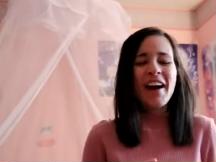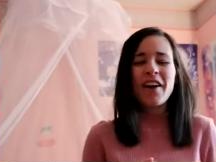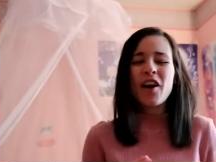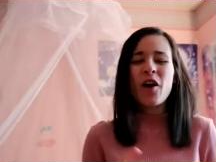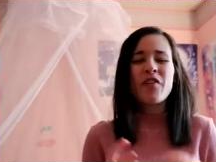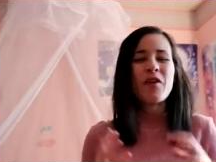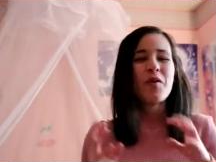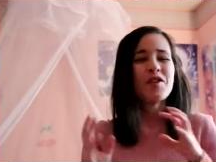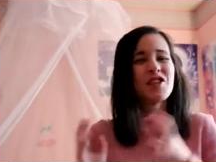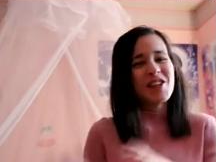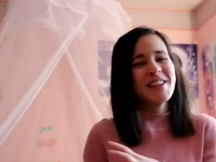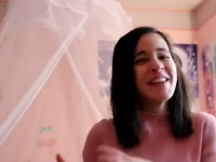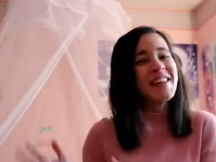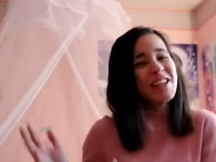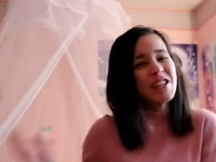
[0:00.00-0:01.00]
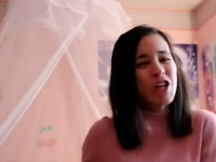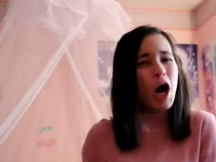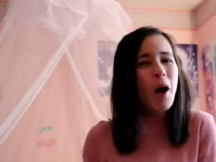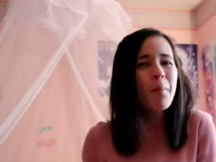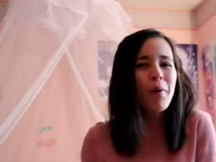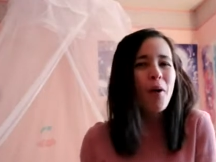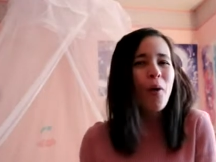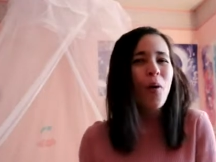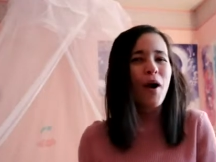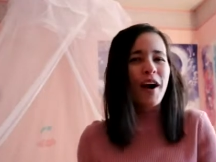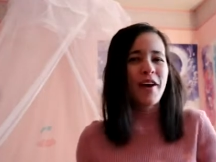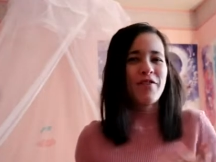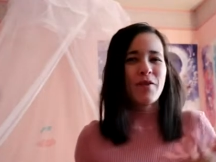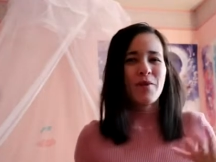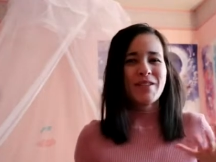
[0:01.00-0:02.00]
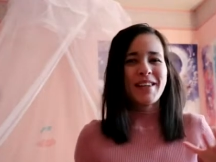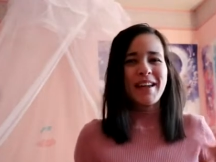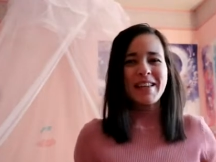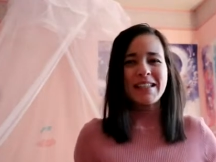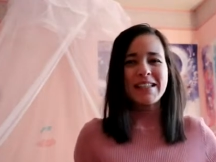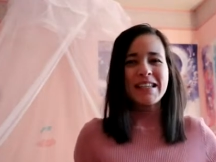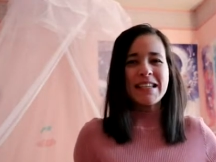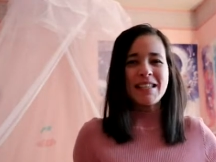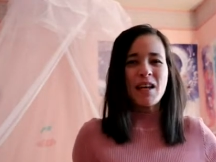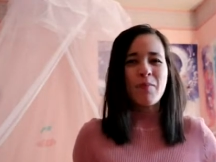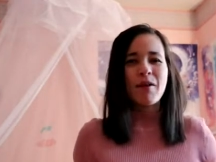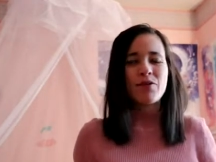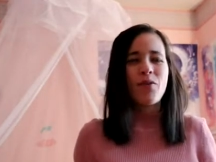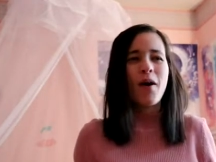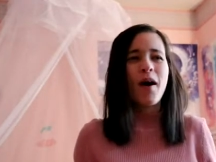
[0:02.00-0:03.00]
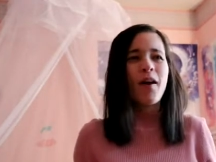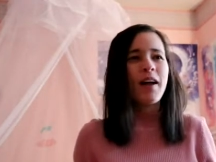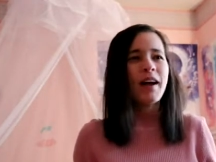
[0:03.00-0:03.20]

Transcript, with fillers: don't know if it was just in the dub or if it was like this in the sub as well.